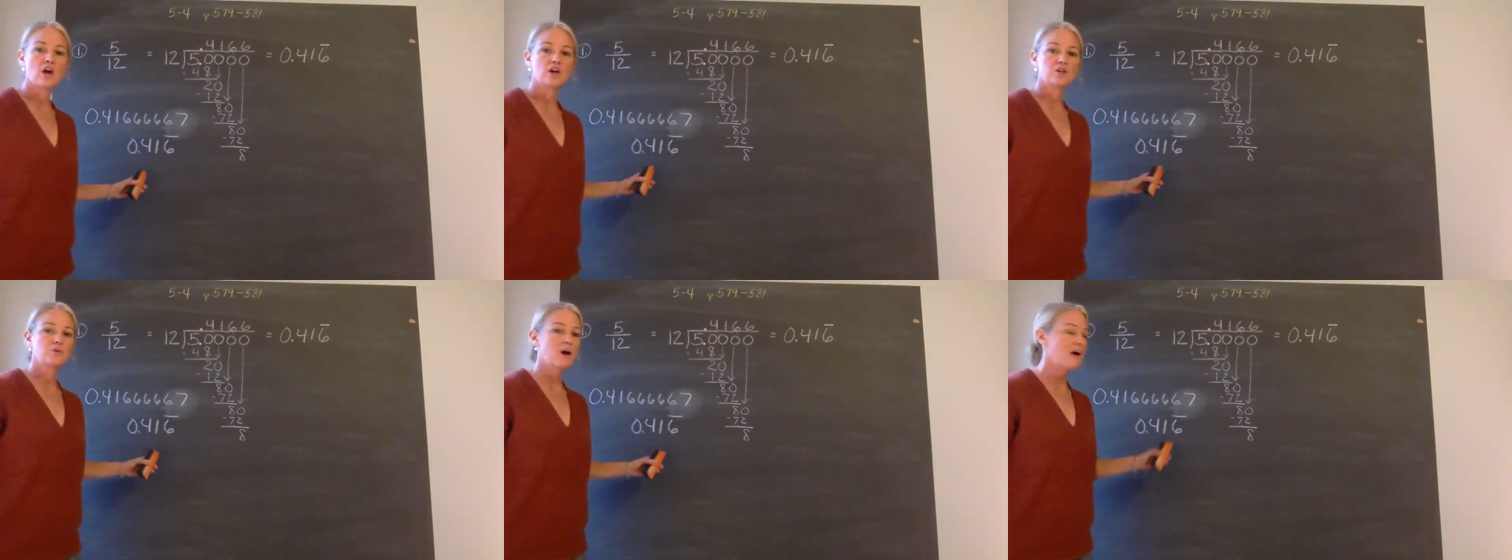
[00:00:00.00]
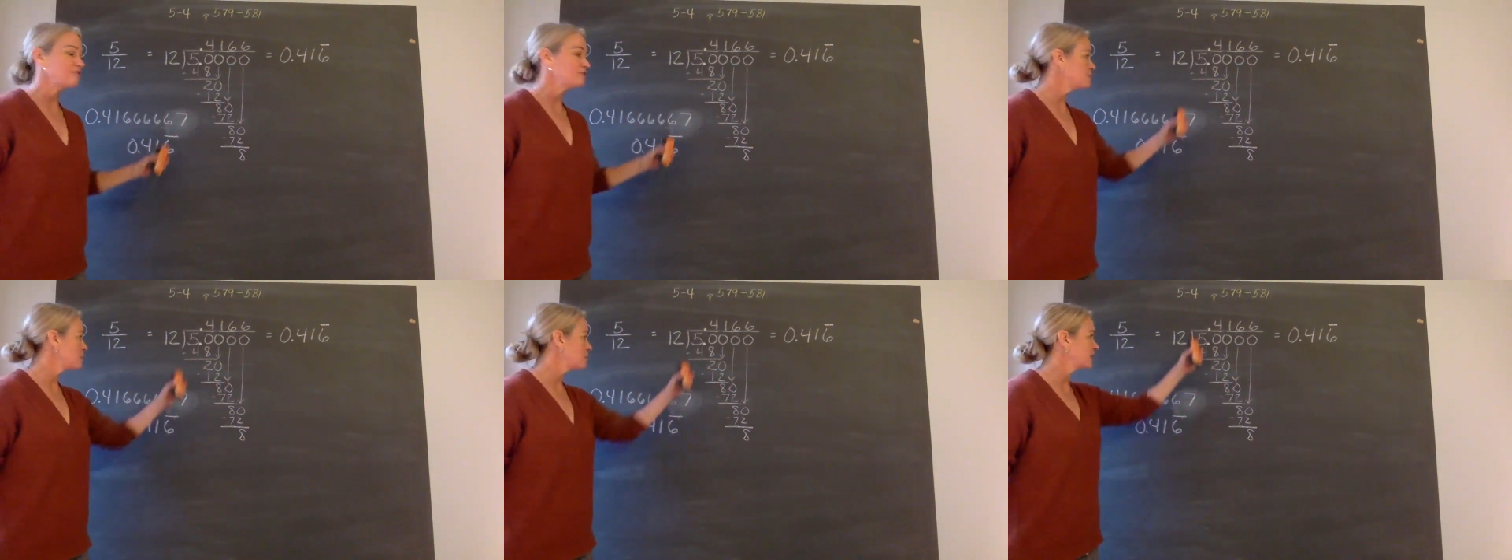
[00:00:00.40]
You have
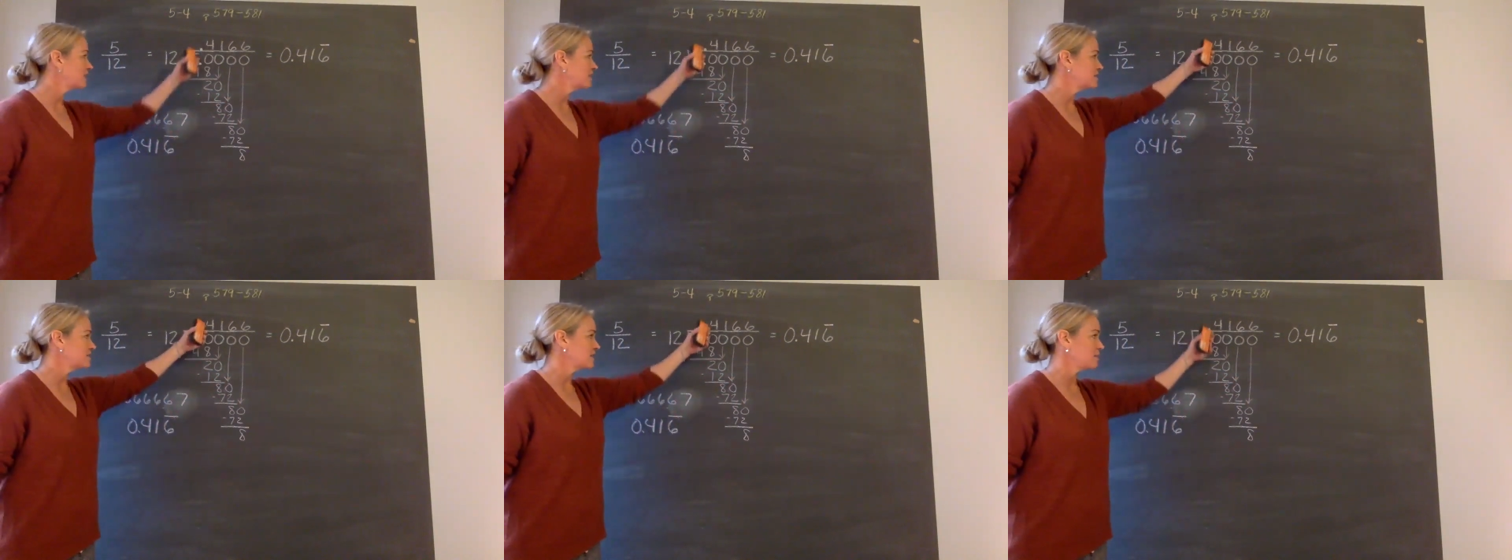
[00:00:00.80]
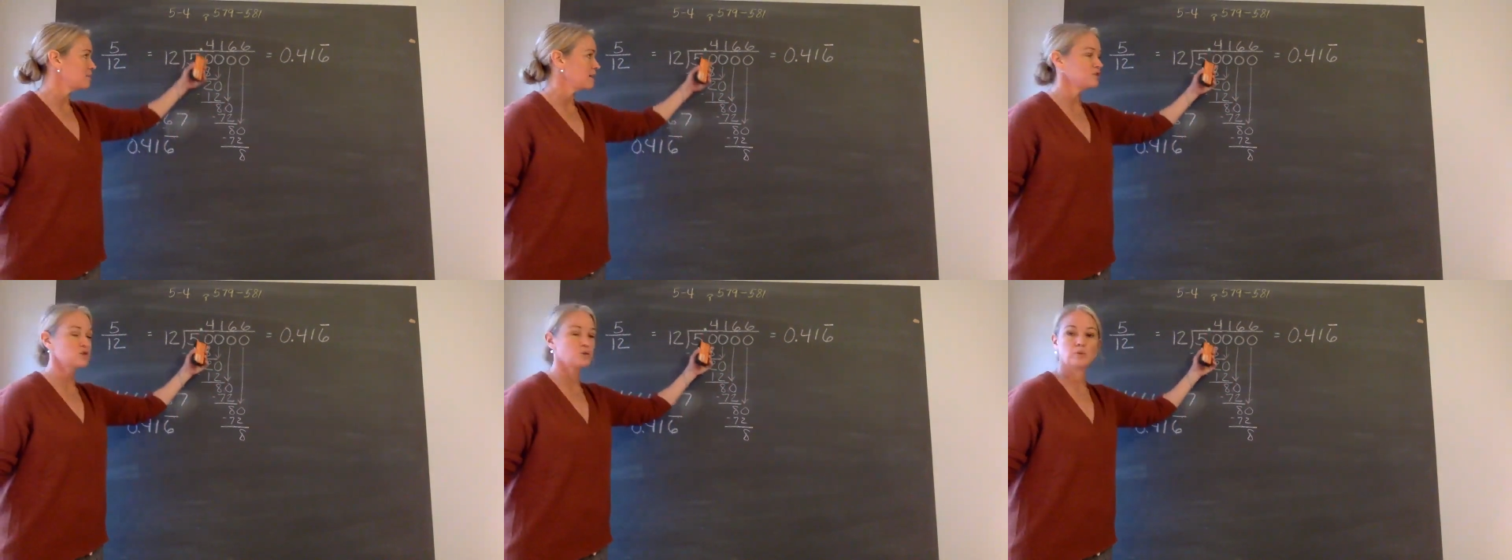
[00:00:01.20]
to be able to get the same
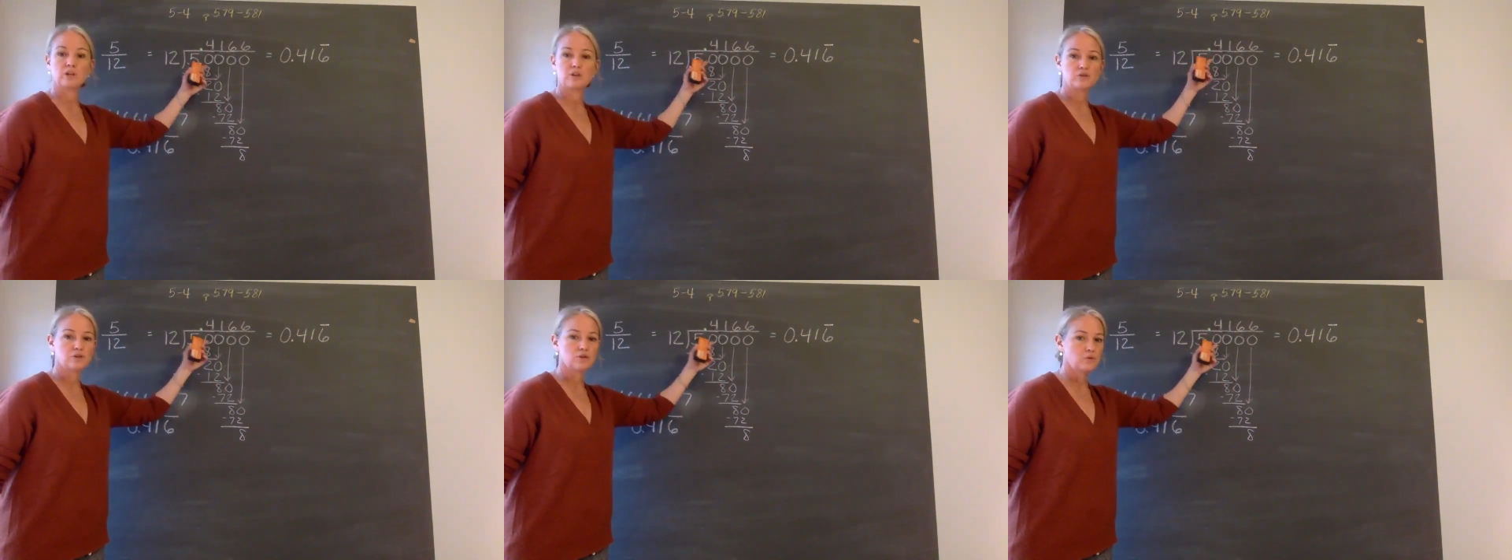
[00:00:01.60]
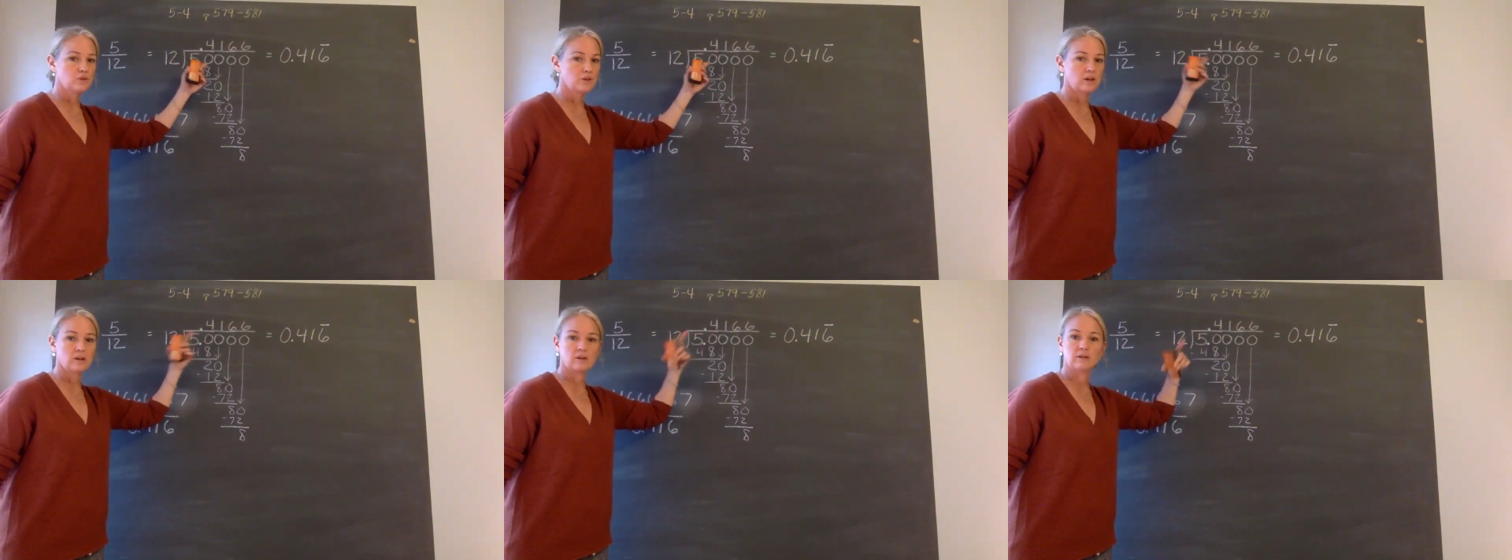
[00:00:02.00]
answer when you do
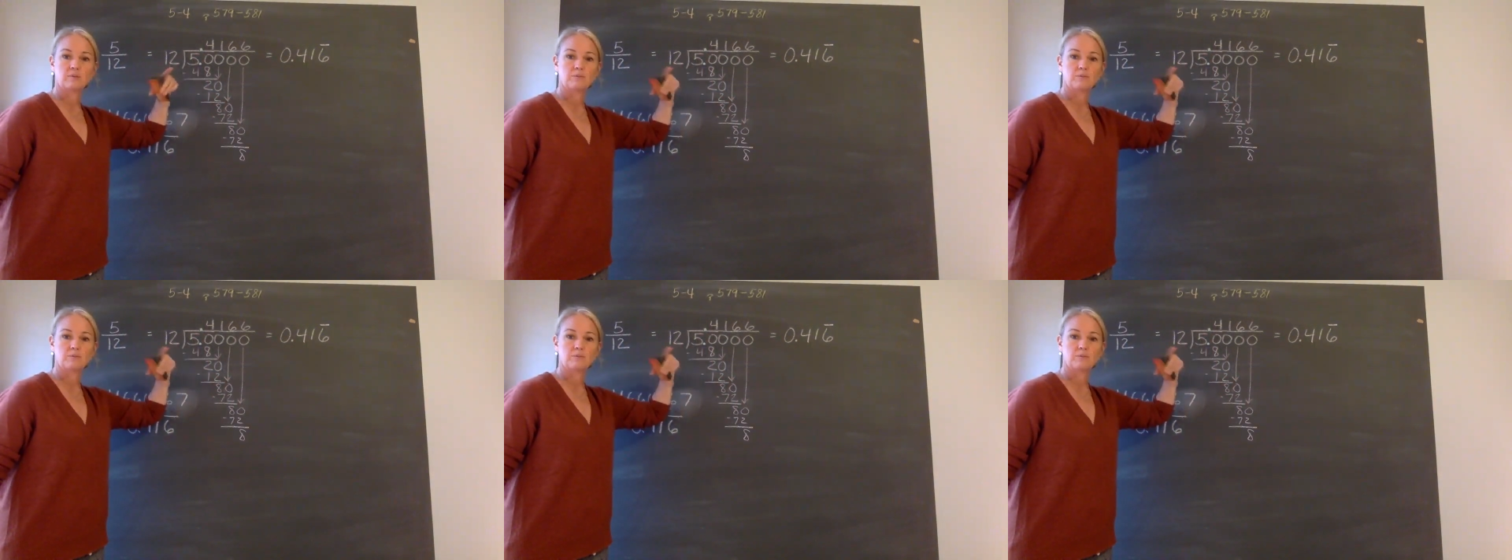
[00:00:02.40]
the